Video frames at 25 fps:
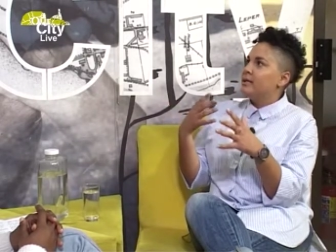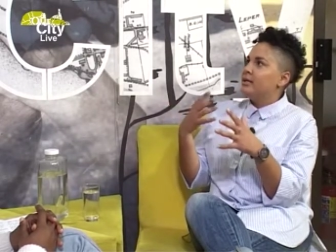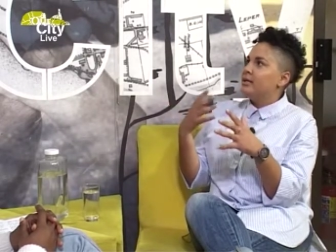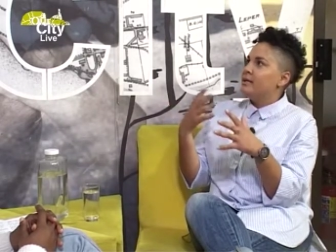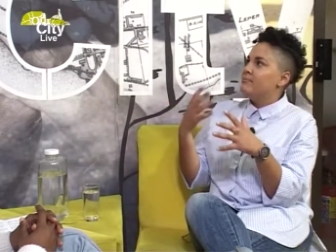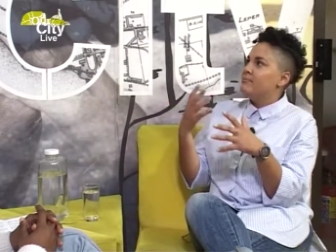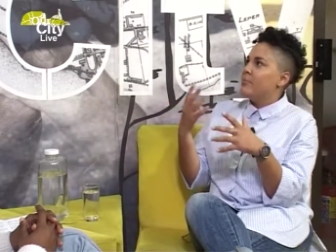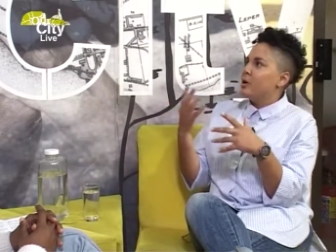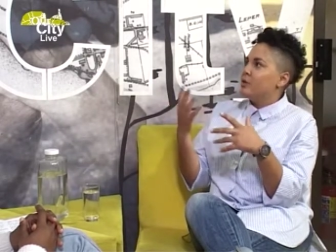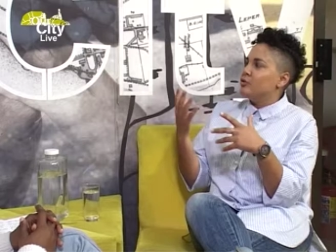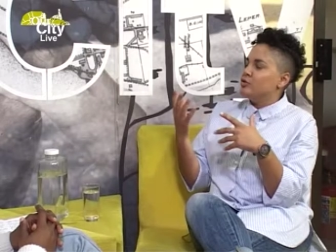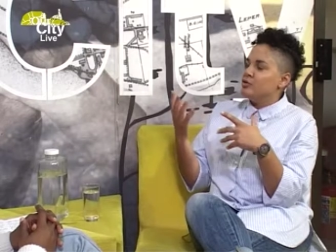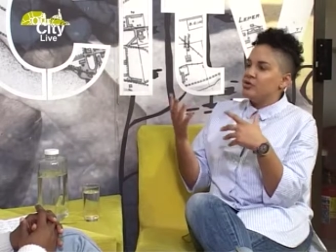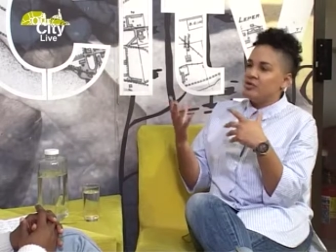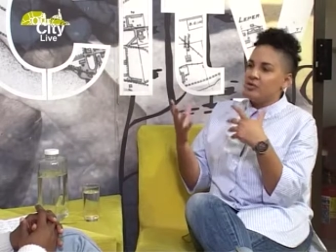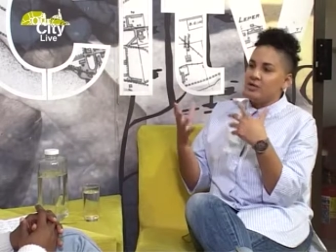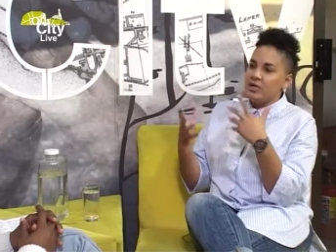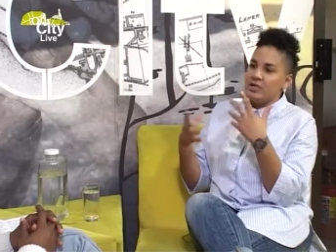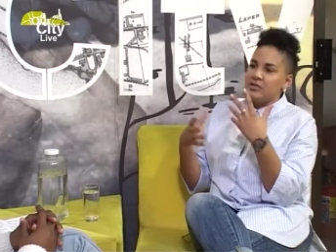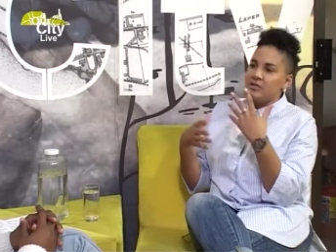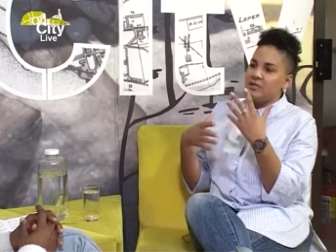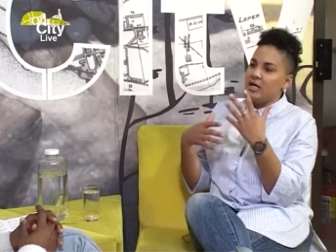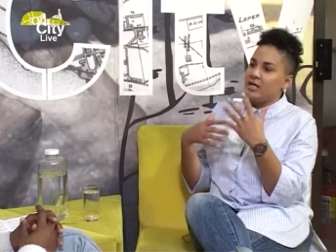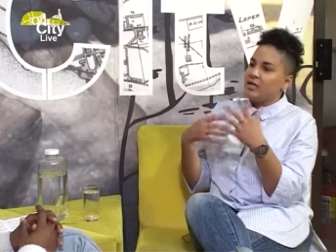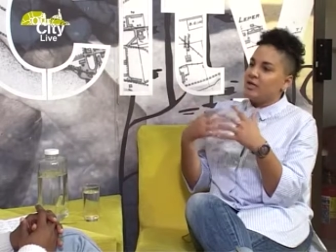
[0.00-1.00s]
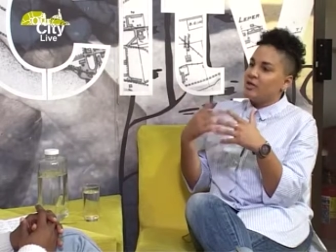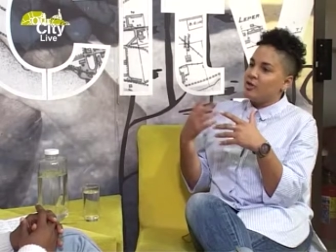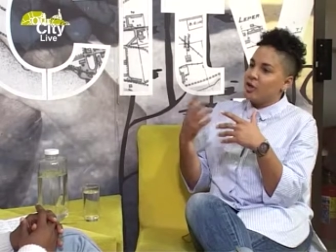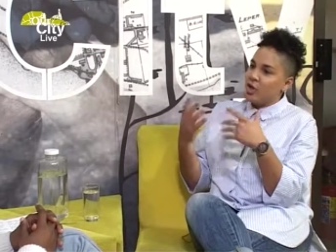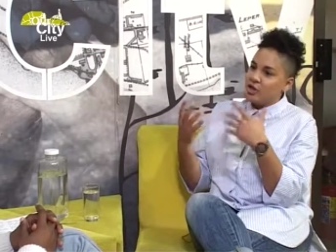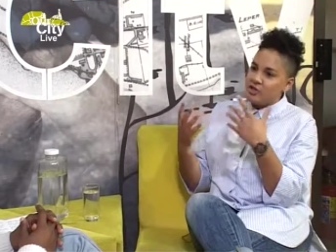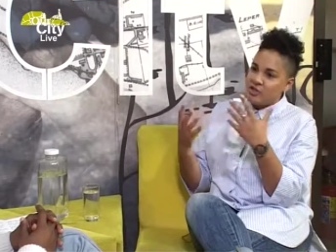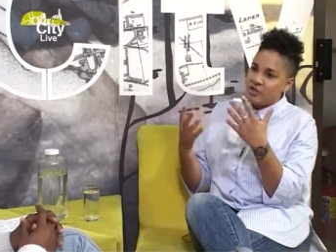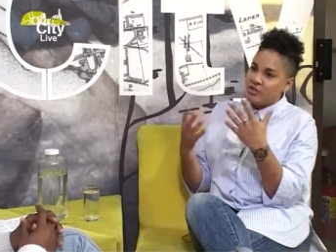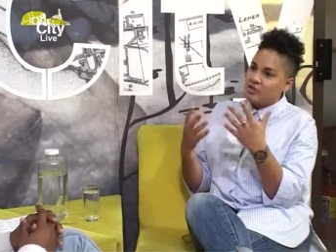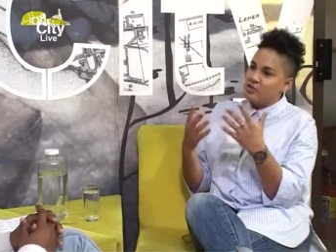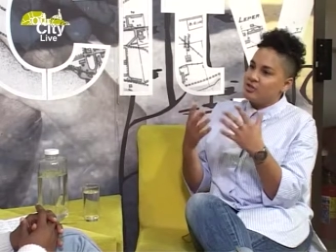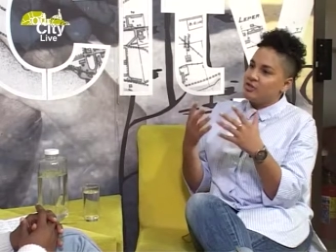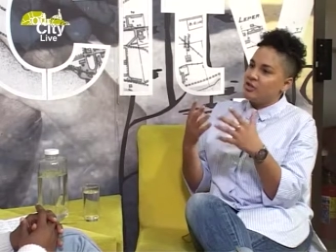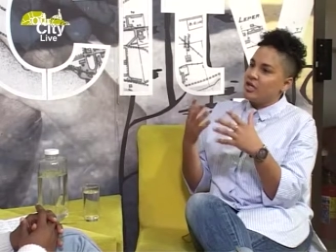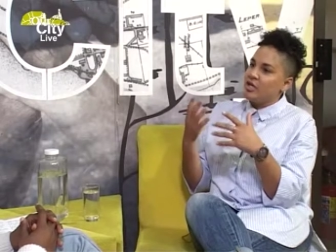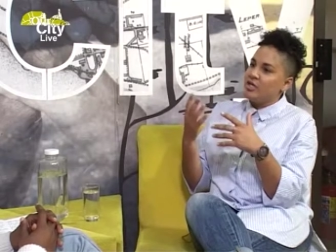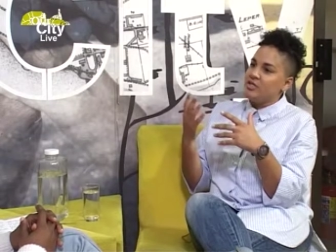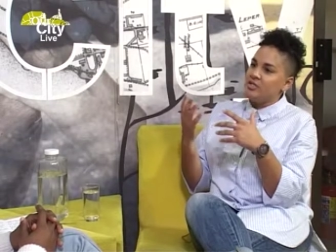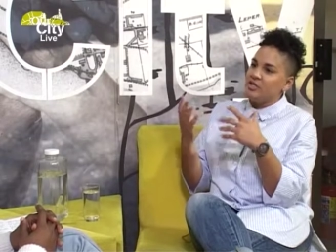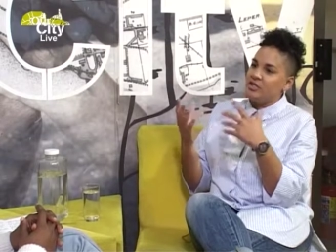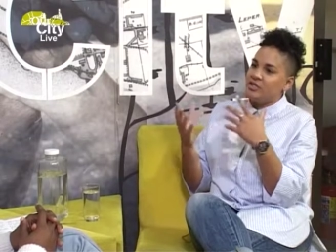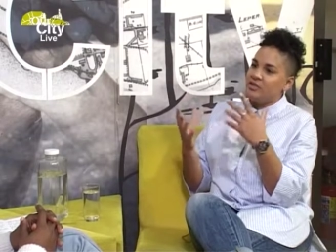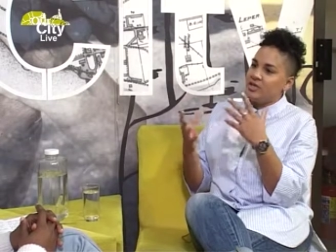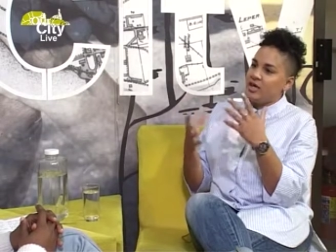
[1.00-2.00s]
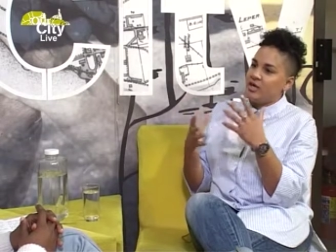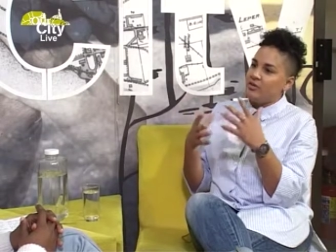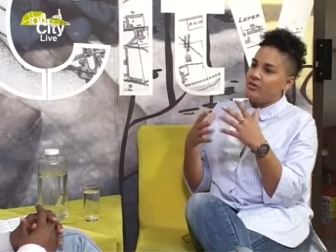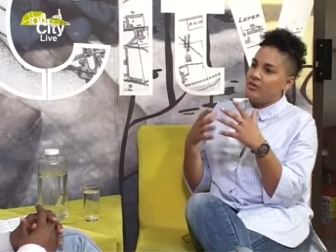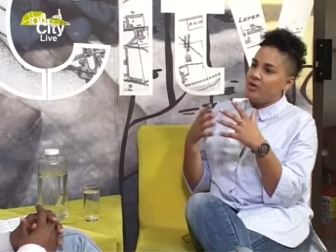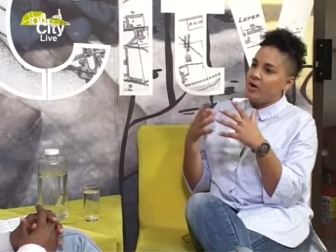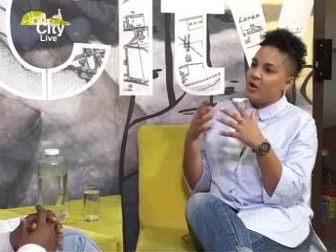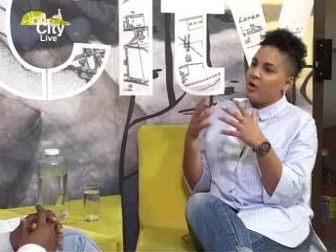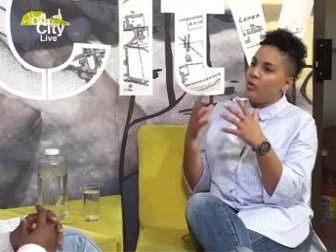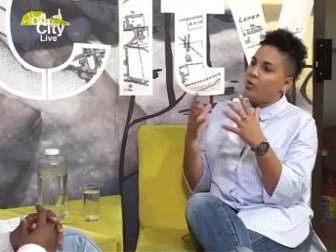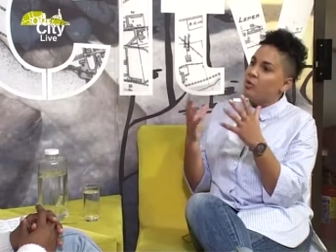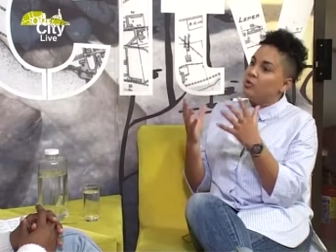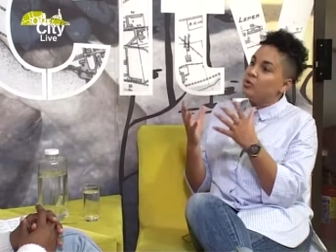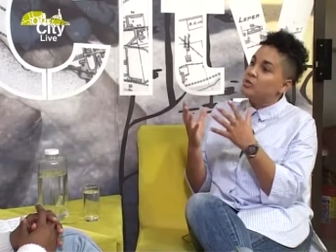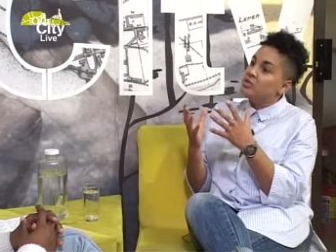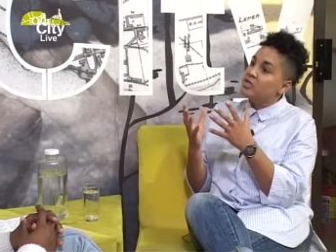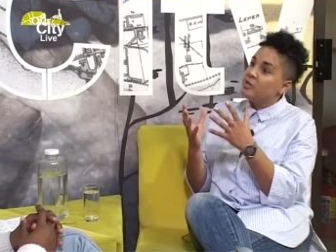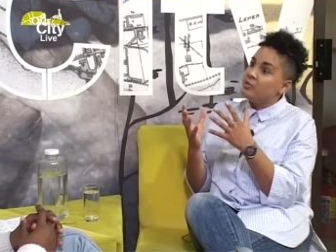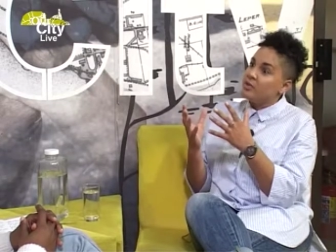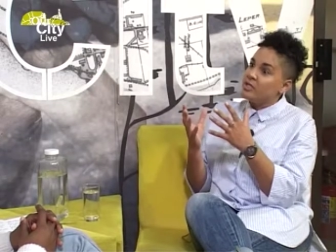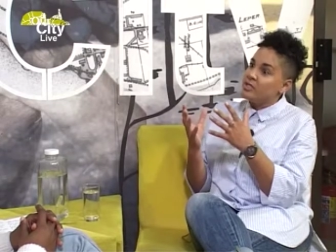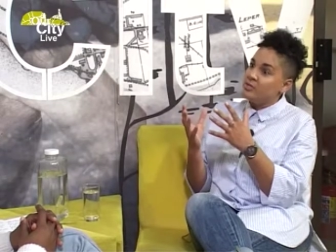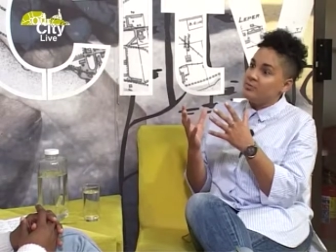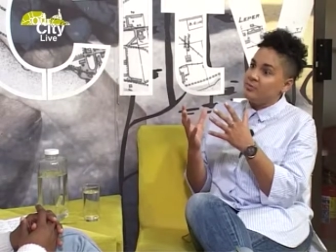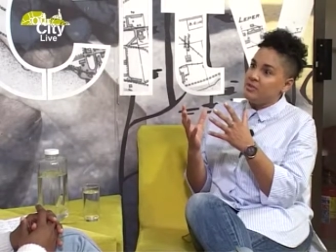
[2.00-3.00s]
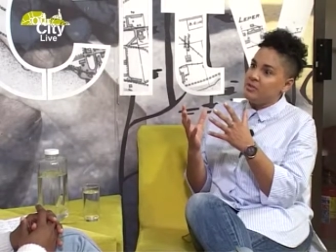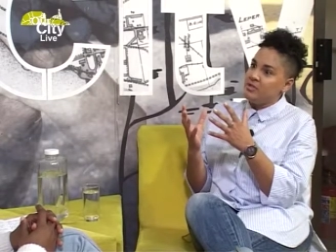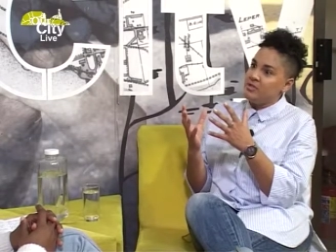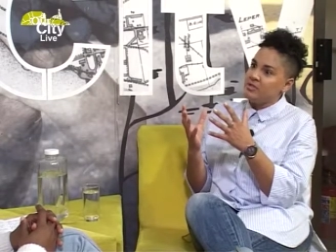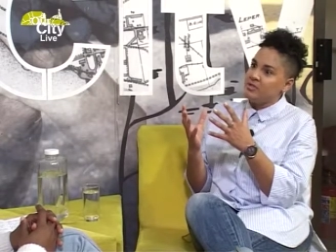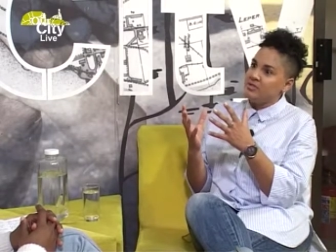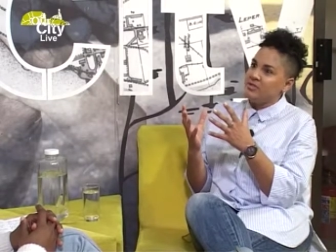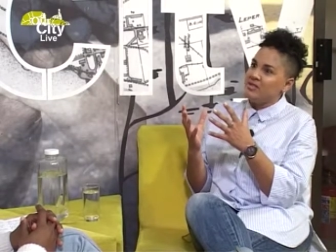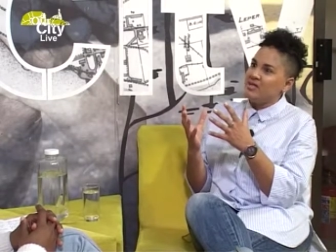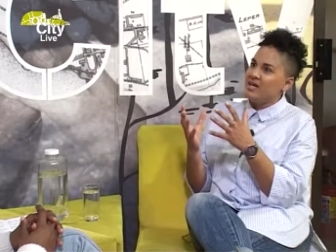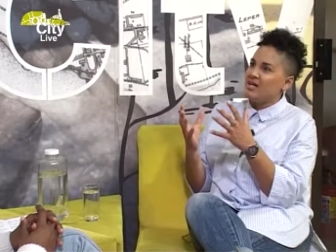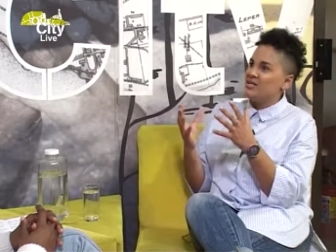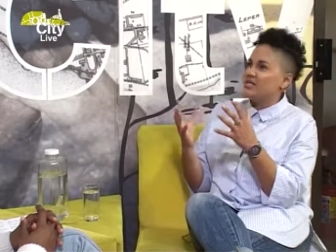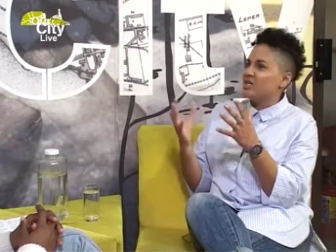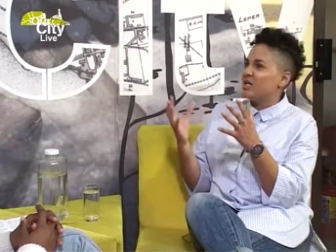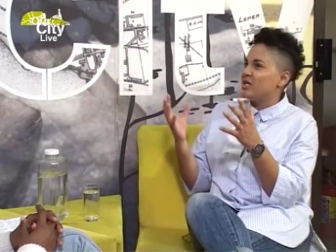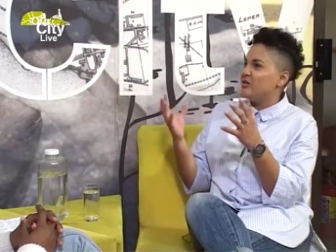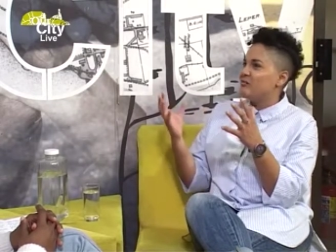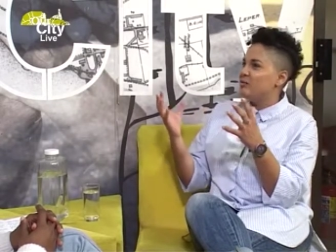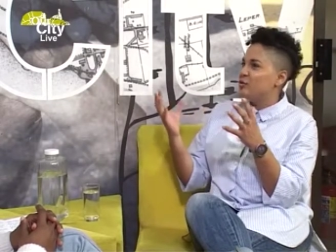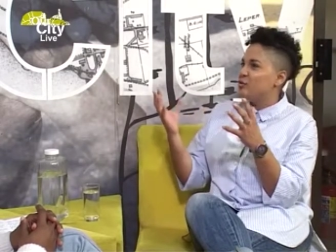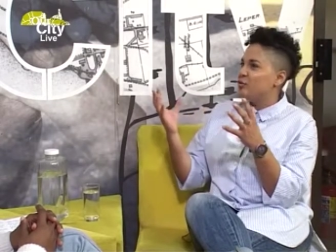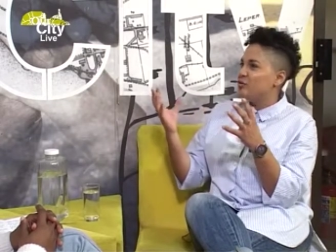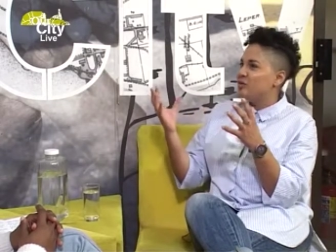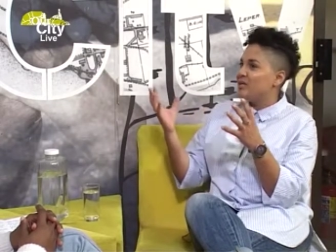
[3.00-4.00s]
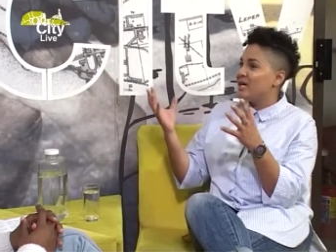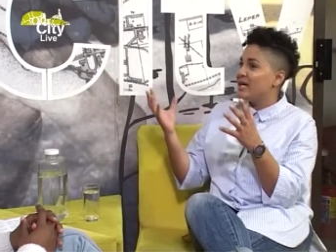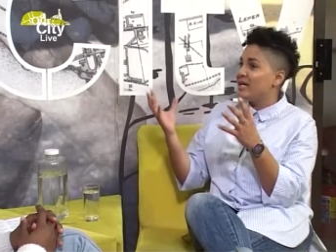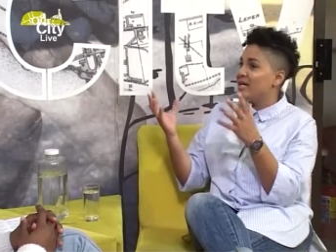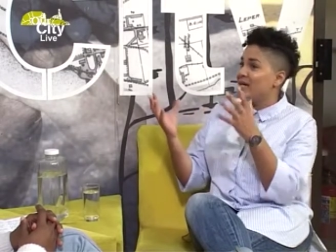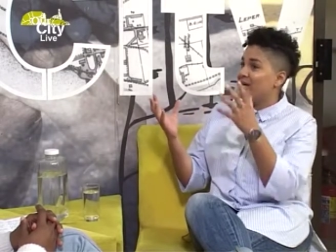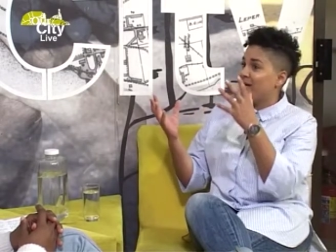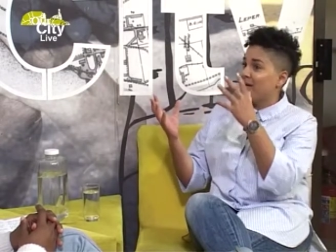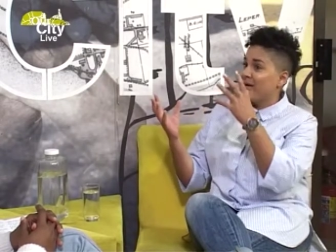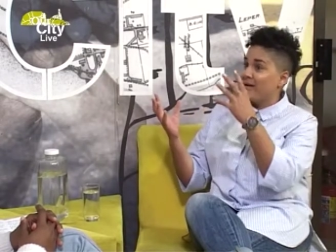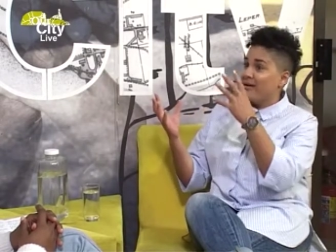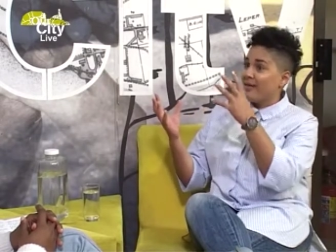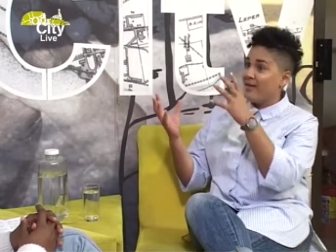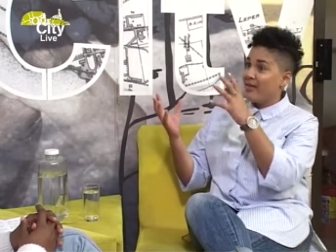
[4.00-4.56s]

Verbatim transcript: emotional and psychological changes that they are also experiencing. And so if you take,